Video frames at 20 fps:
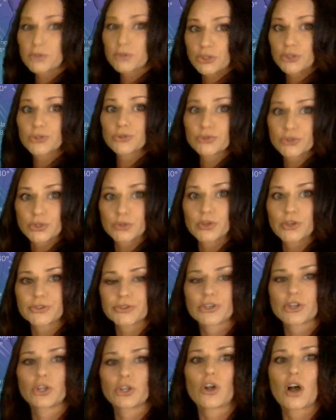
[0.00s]
up to
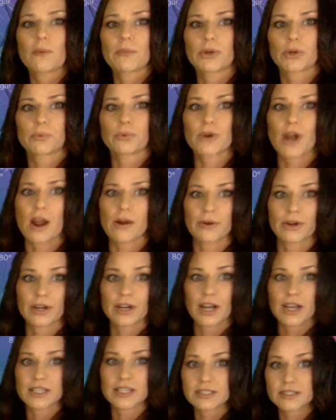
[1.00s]

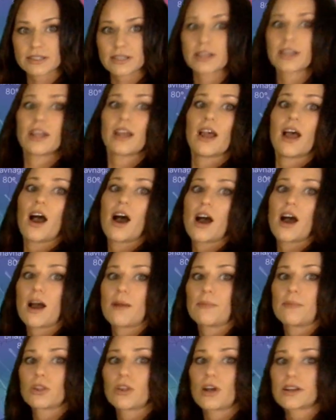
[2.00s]
200-kilometer-per-hour gusts.
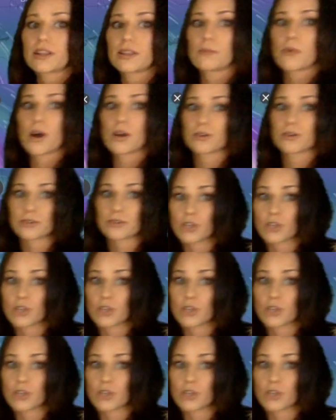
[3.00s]
A lot of the